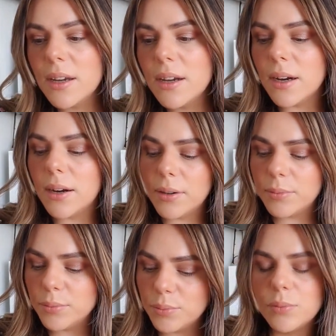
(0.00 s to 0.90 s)

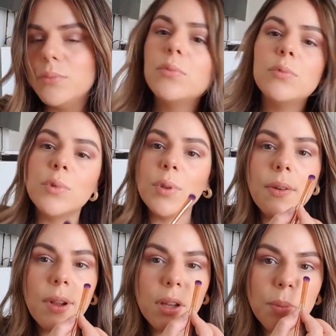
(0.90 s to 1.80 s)
to give
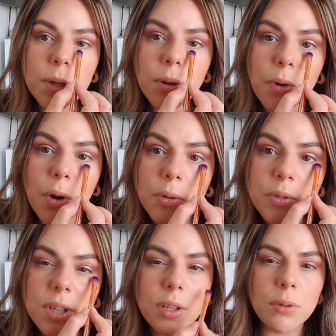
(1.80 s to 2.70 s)
a little bit of
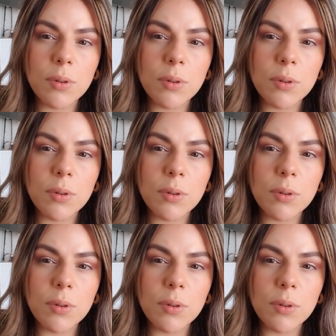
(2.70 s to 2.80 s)
continuity,